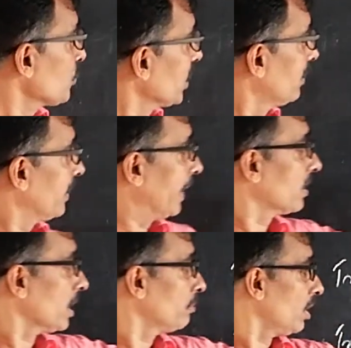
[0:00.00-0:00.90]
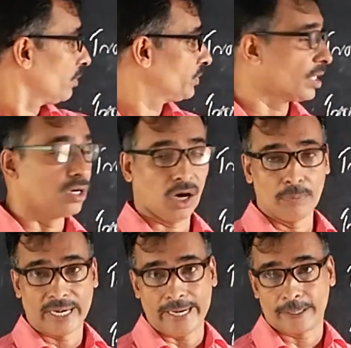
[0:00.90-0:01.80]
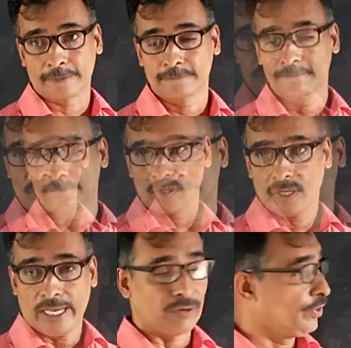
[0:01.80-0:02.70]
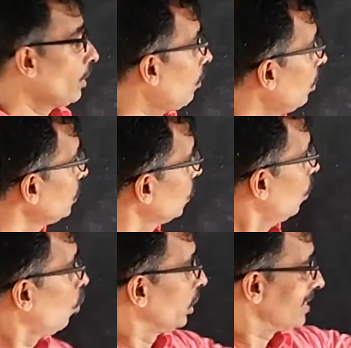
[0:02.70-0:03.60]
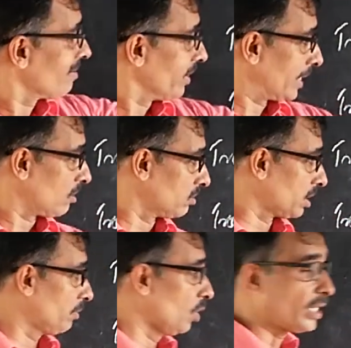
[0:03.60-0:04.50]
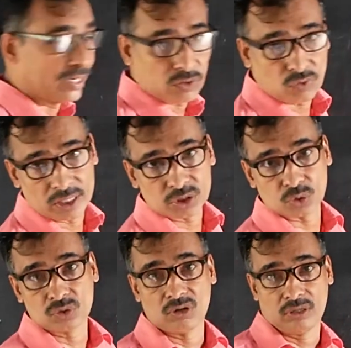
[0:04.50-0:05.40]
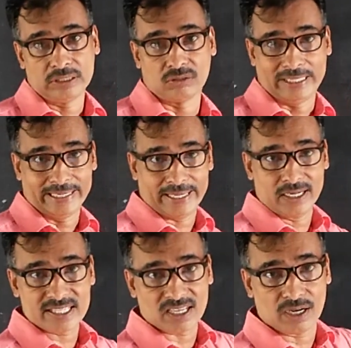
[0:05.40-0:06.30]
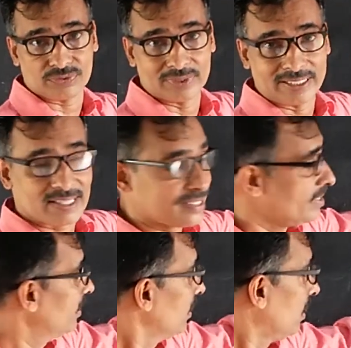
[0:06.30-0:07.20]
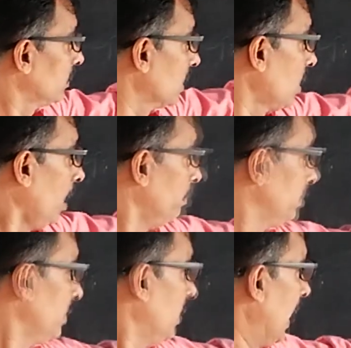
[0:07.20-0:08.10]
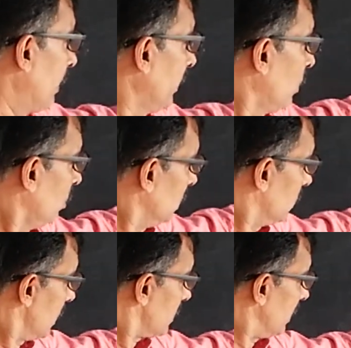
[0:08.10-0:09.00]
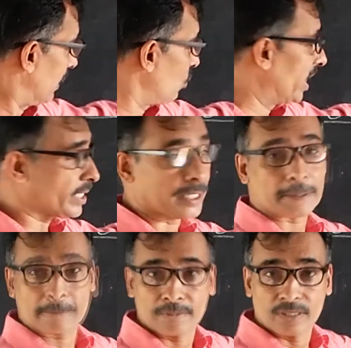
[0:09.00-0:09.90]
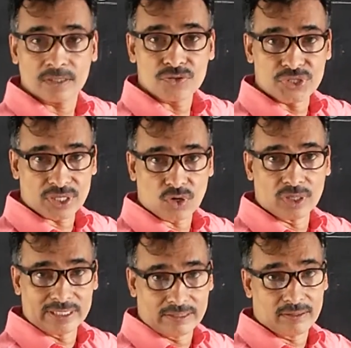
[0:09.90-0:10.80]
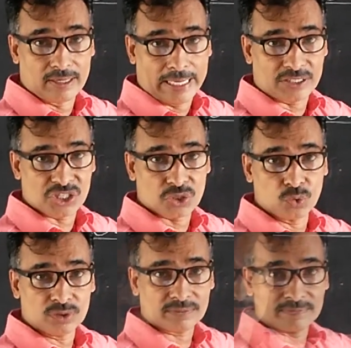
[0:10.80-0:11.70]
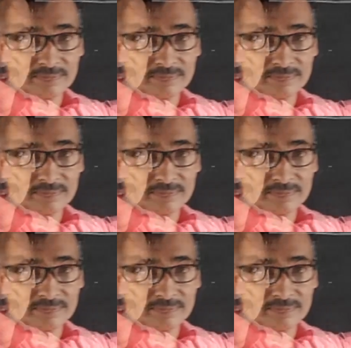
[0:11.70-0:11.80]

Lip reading: see the diagram of the globe here, and we all know what is written on the board. I don't want to go into details of this on the globe, and we know this is equator, 0 degree latitude,